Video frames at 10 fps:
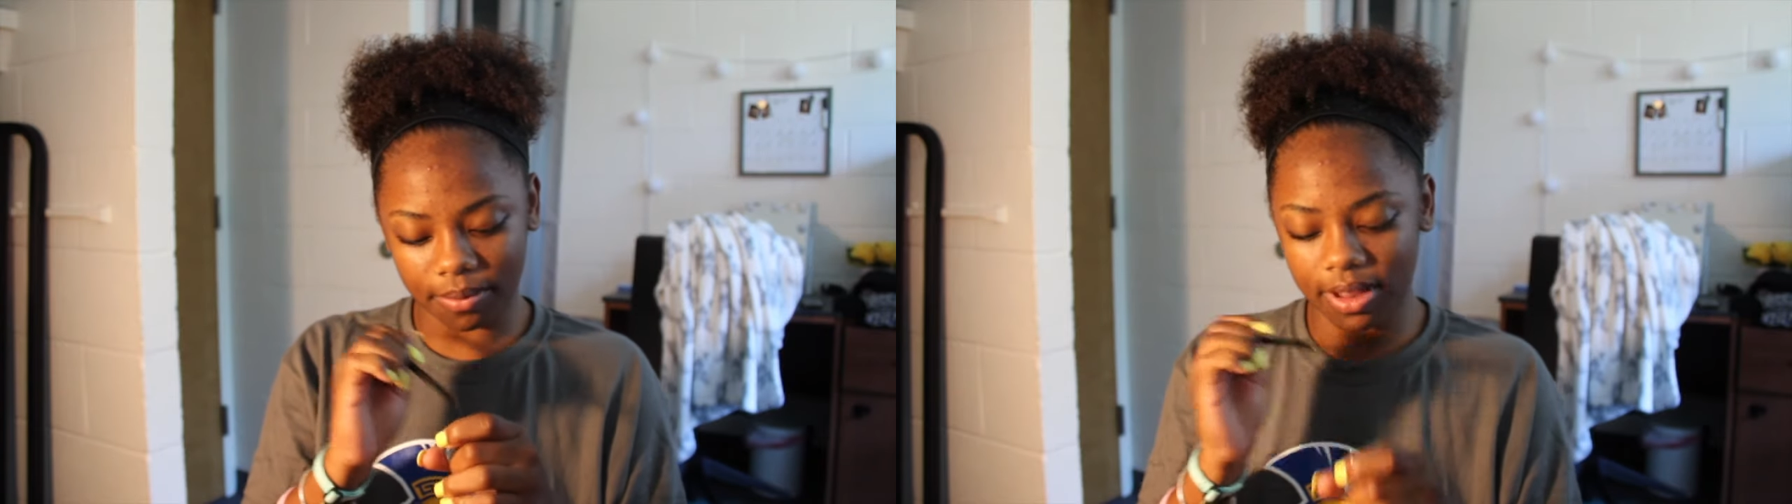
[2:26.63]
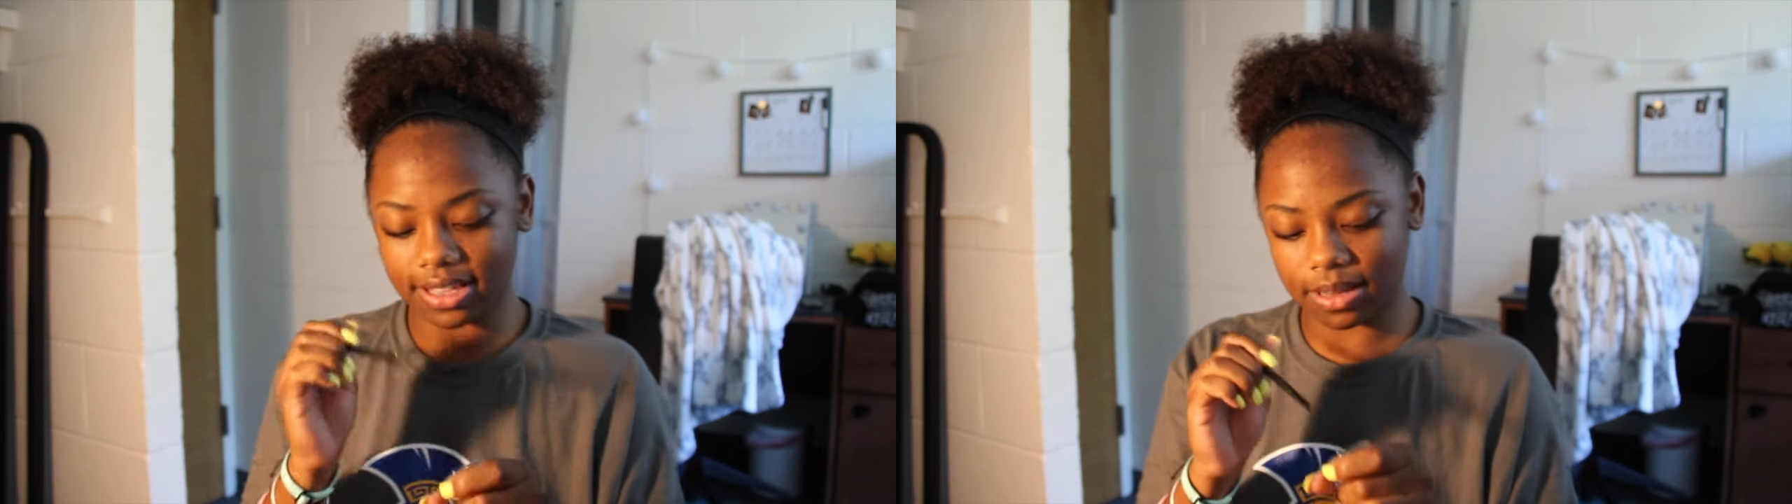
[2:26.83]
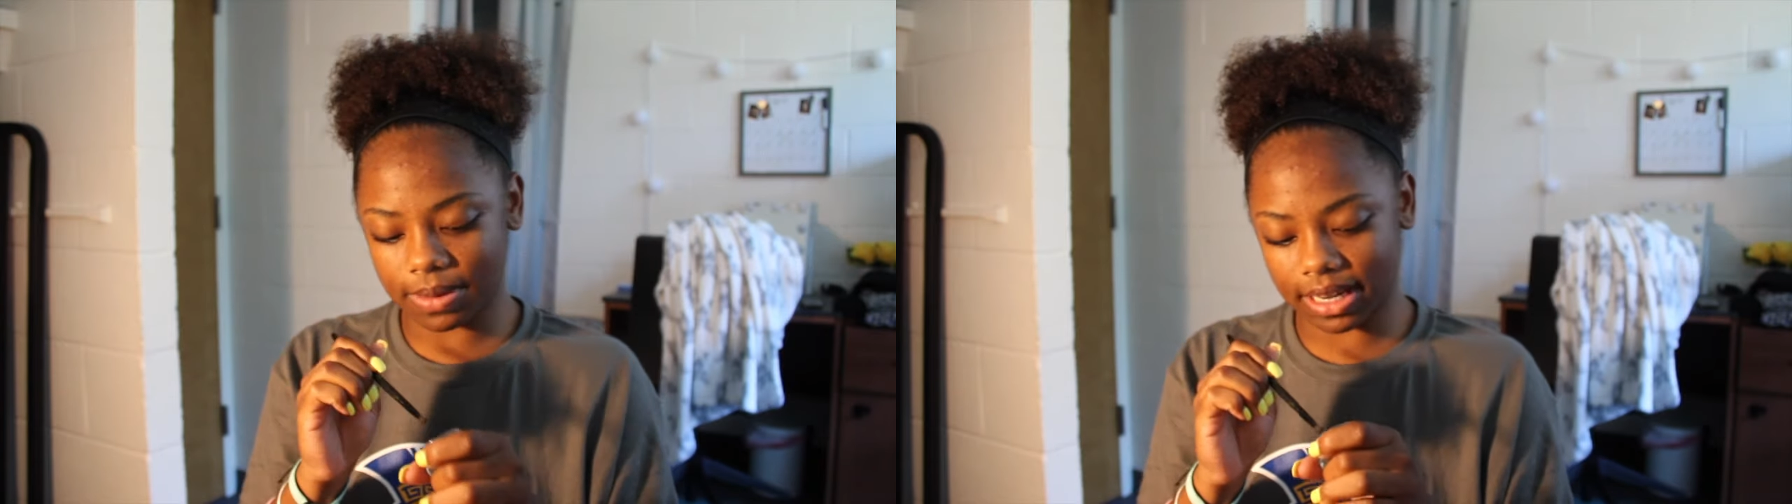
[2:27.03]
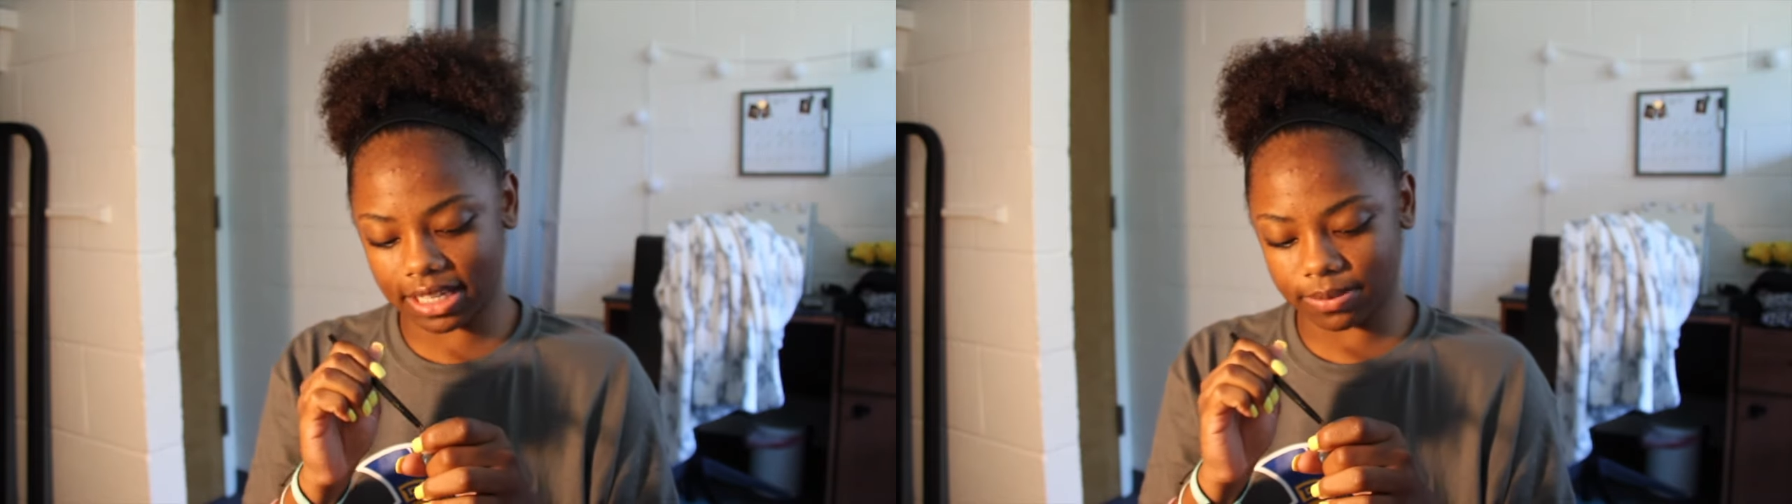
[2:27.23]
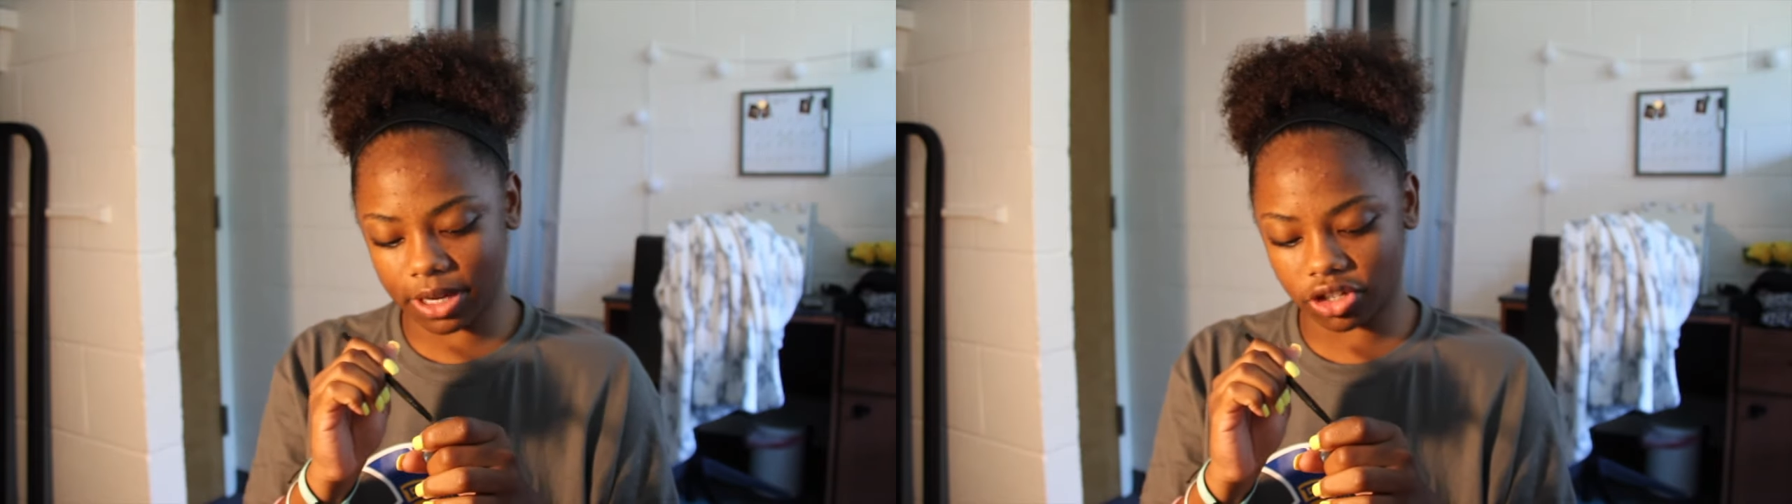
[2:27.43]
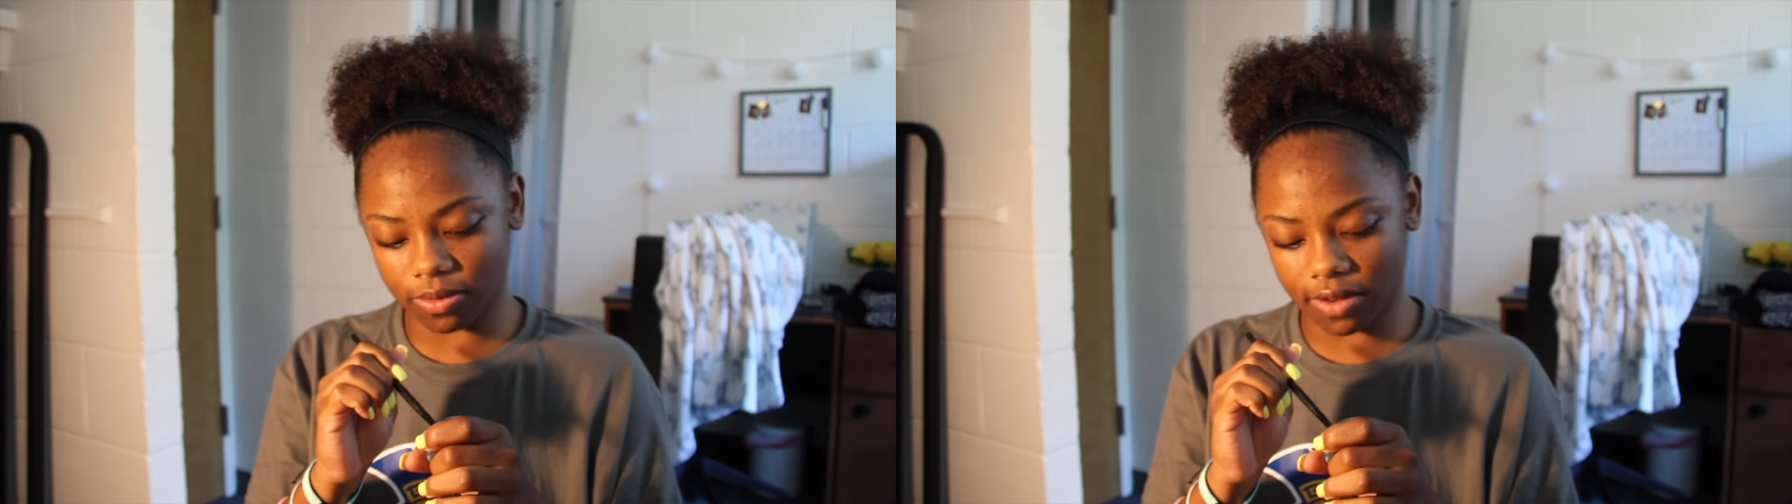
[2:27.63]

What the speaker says: Plus, I'm a dance major.